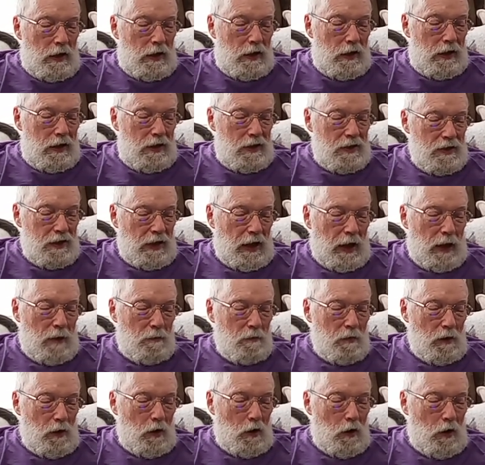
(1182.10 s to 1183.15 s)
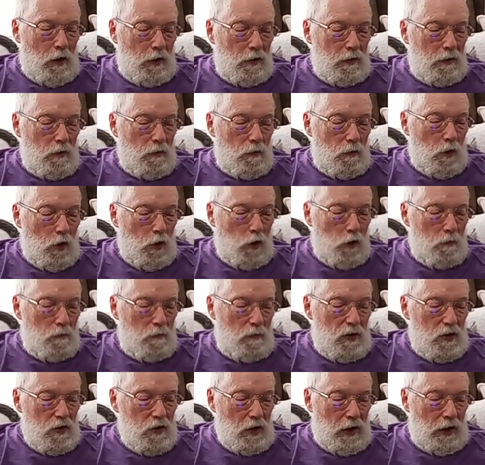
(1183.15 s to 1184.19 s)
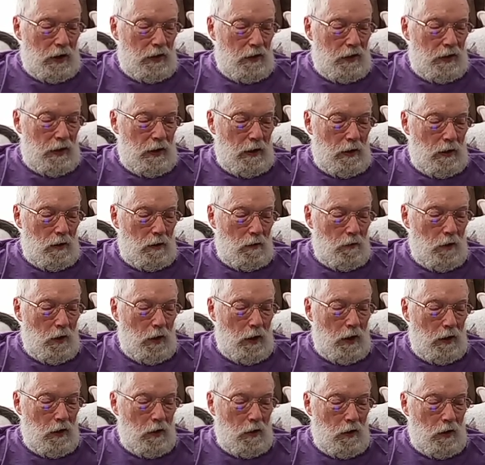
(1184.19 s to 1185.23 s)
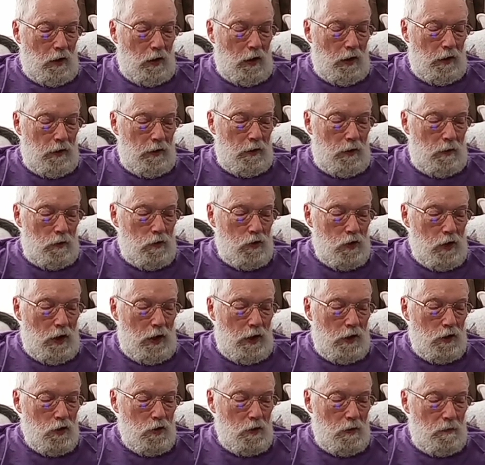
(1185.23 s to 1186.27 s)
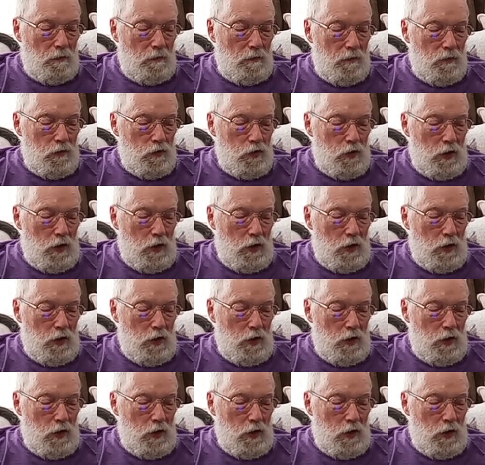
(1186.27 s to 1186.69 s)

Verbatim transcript: he's camped along the road beside the hill of Hakalah near Jeshim,